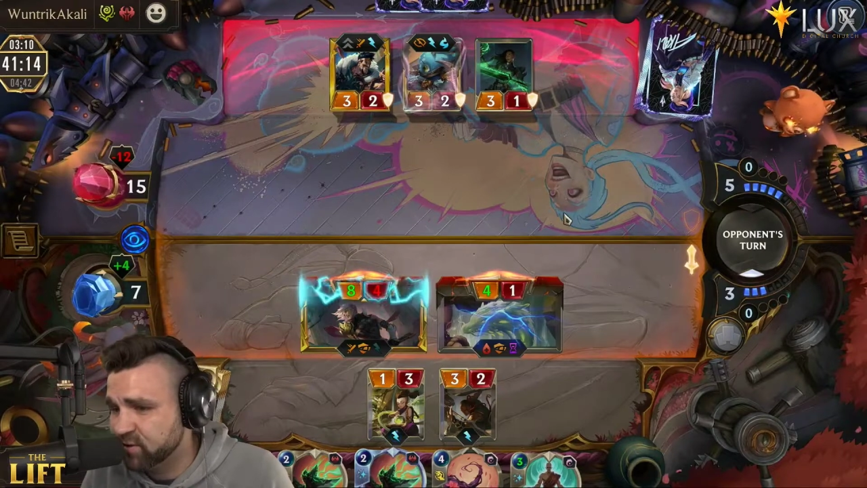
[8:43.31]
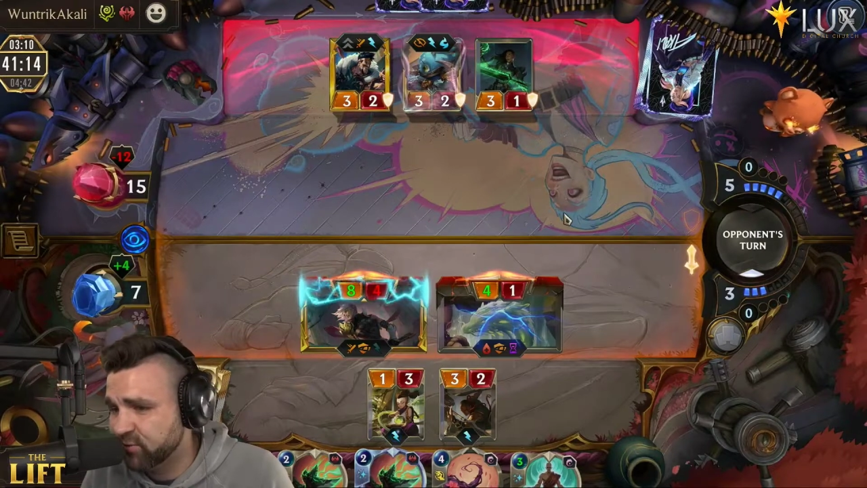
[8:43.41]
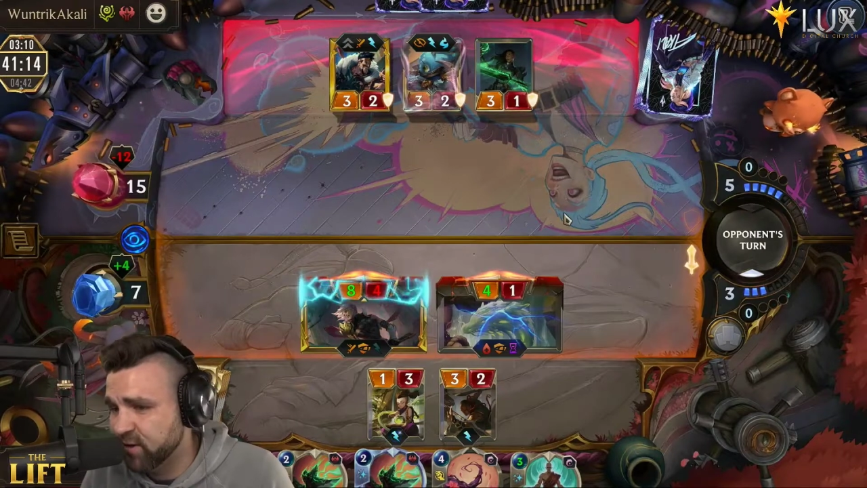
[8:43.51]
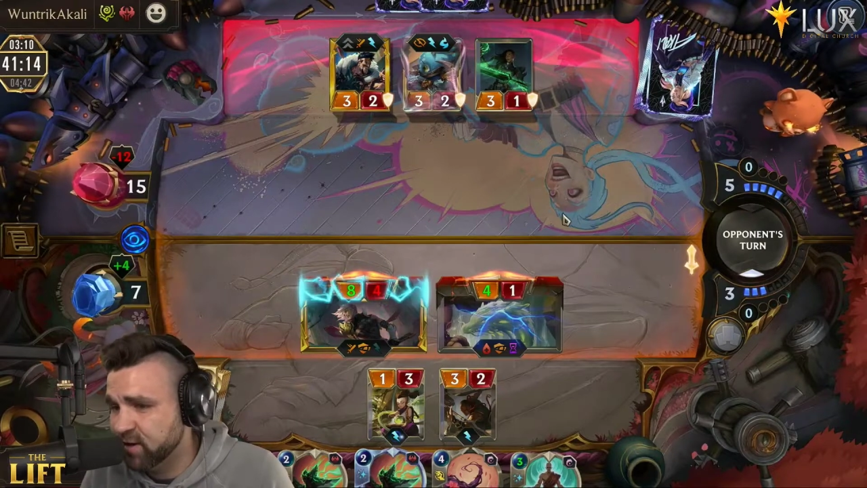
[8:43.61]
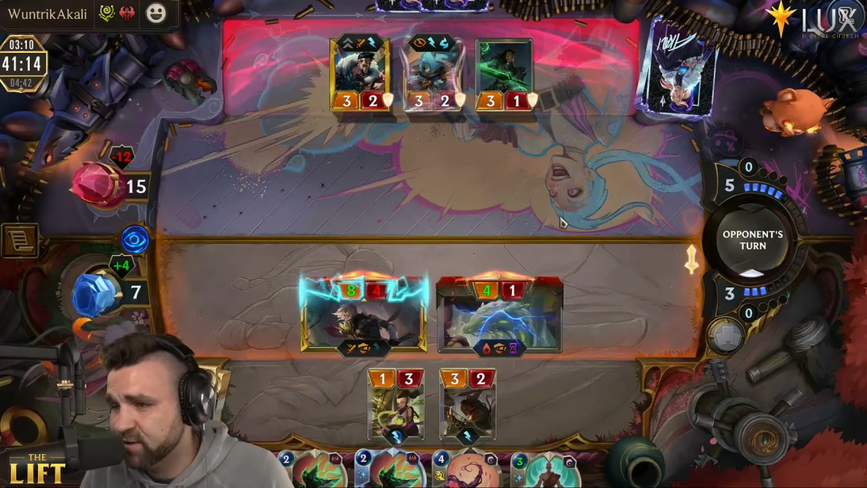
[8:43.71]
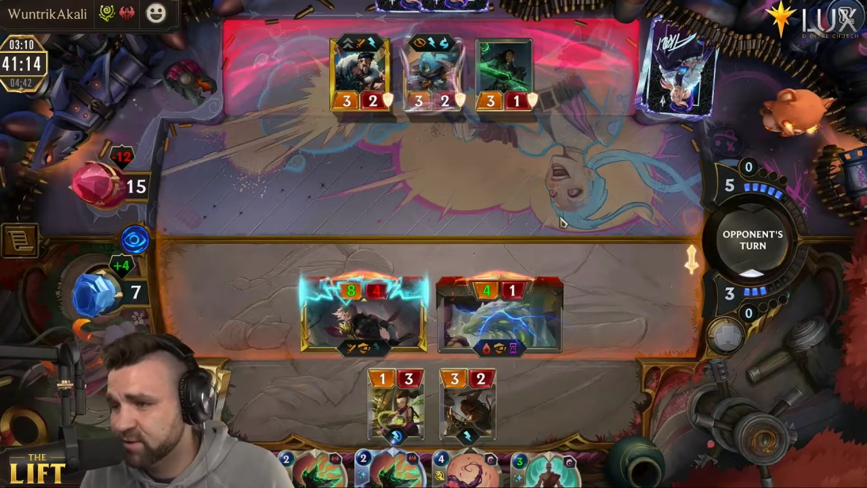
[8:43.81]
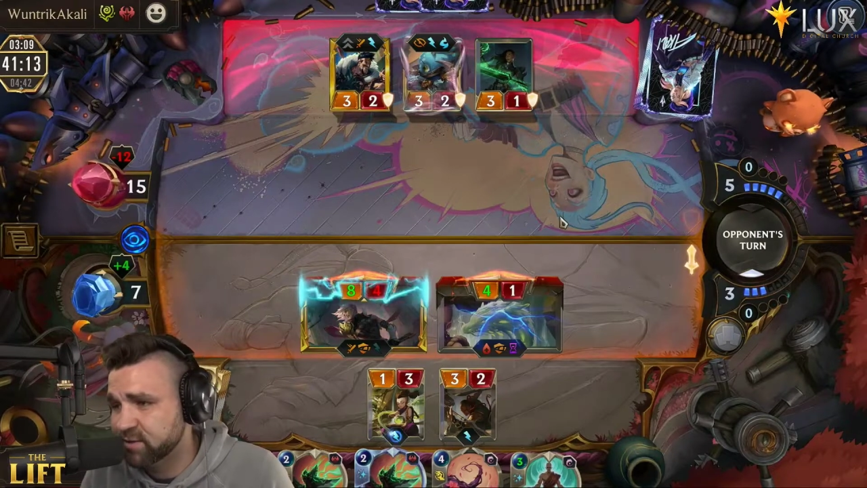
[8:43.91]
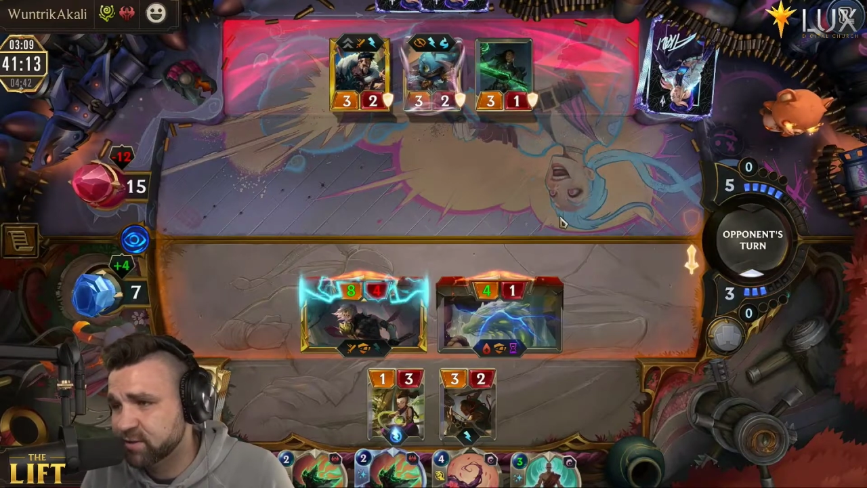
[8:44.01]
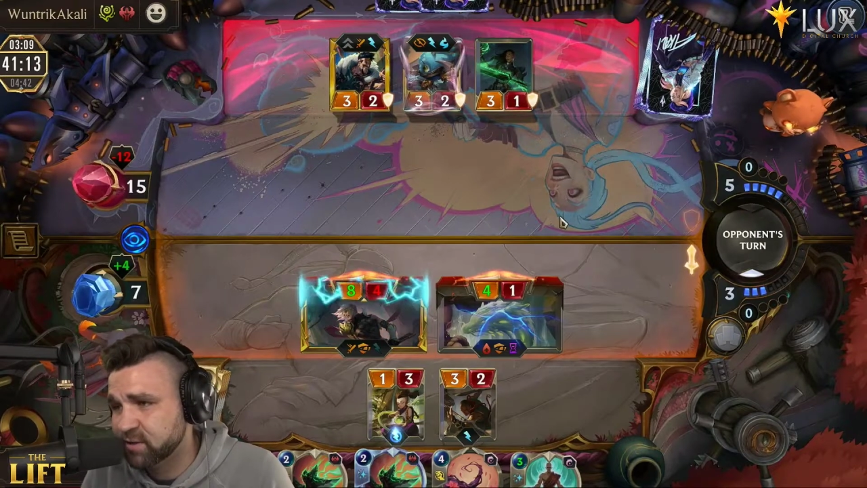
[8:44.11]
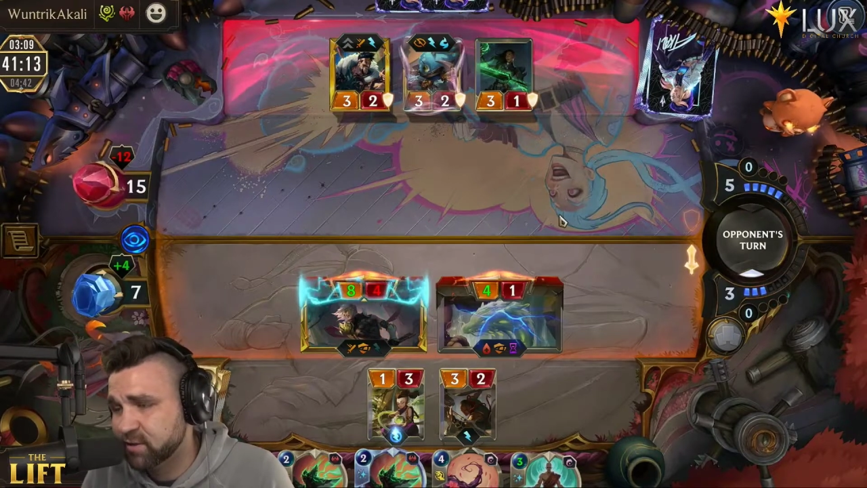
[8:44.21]

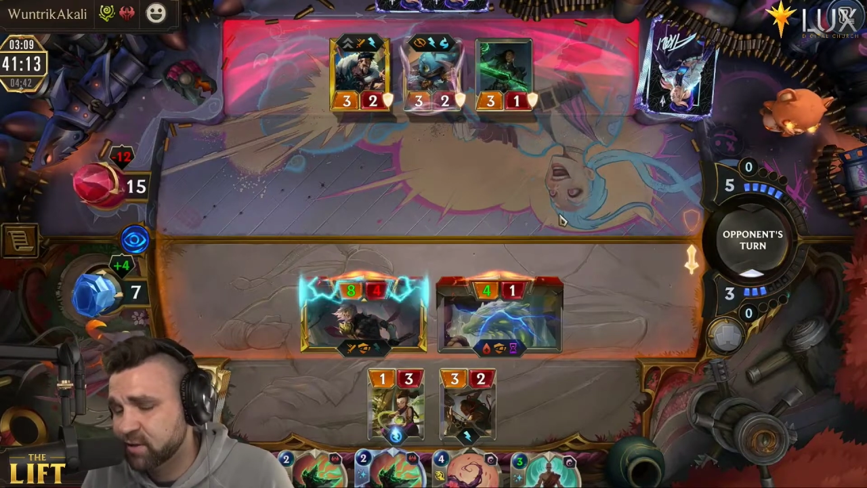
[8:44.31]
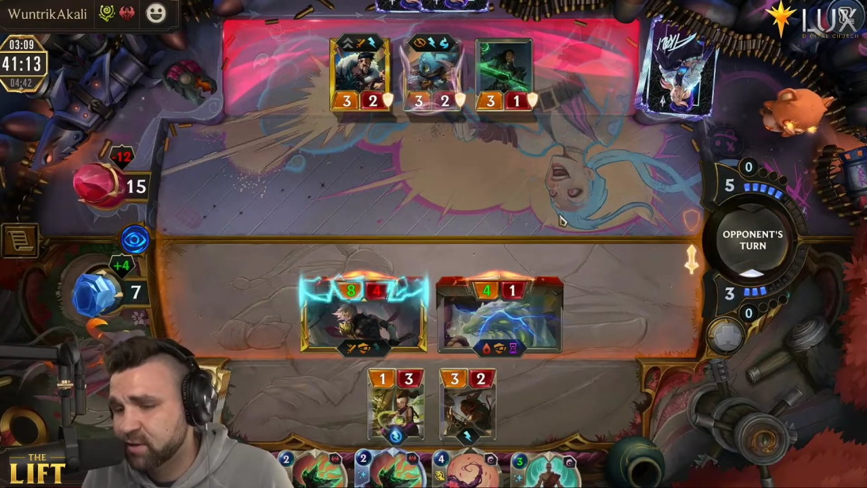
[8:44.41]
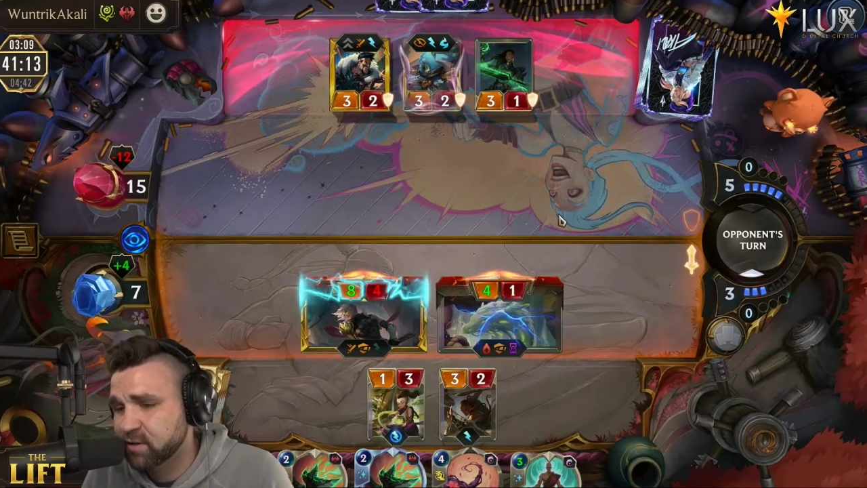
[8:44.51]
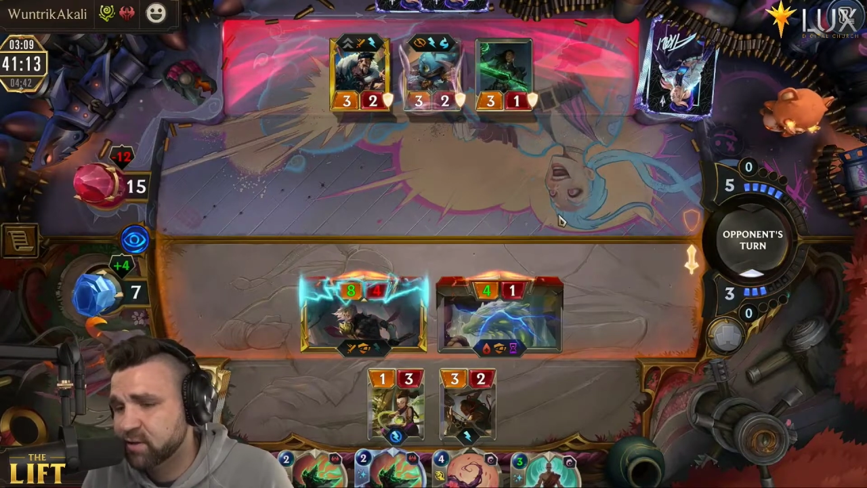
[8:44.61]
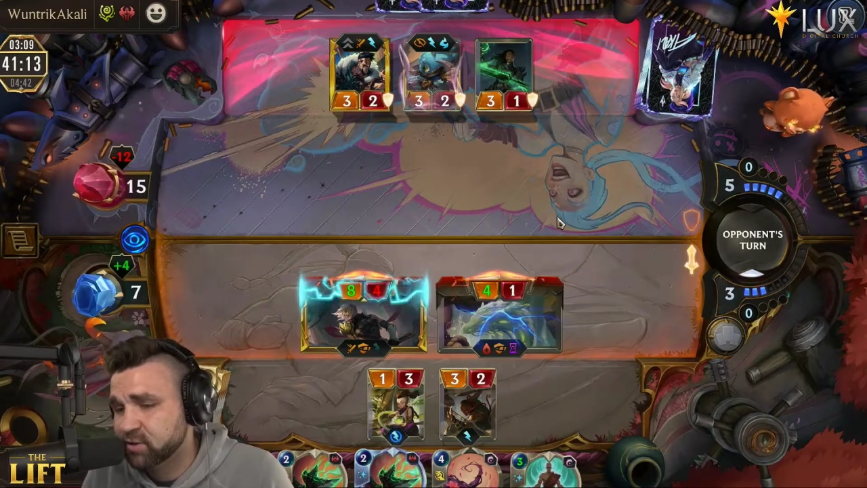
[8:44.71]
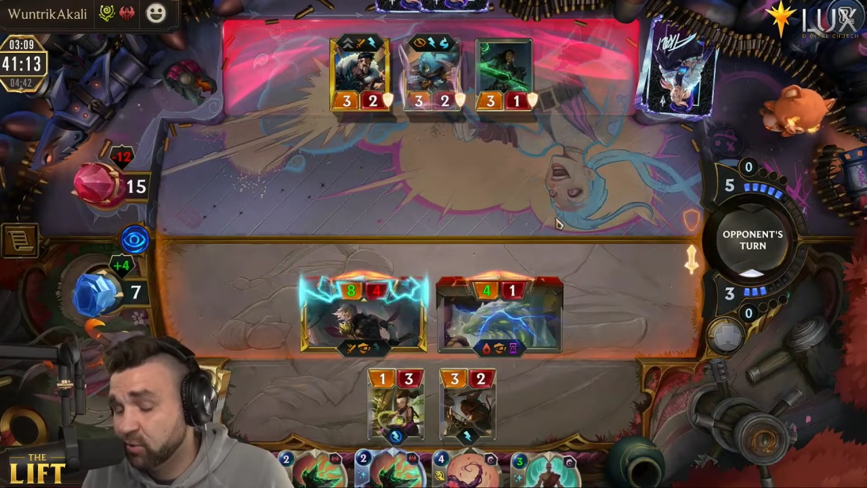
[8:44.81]
Fizz, so